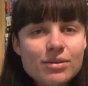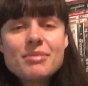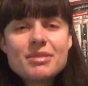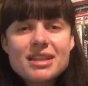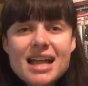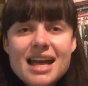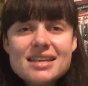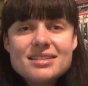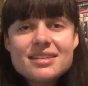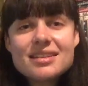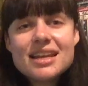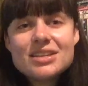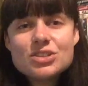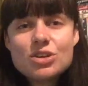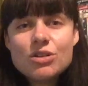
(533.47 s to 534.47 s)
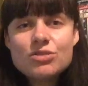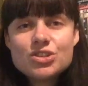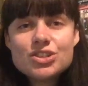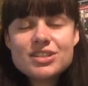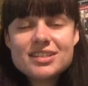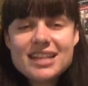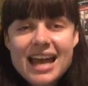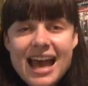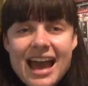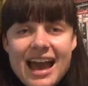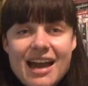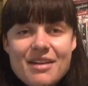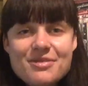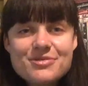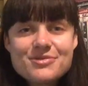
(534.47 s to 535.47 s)
I'm glad that I don't just
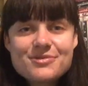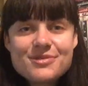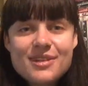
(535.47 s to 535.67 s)
have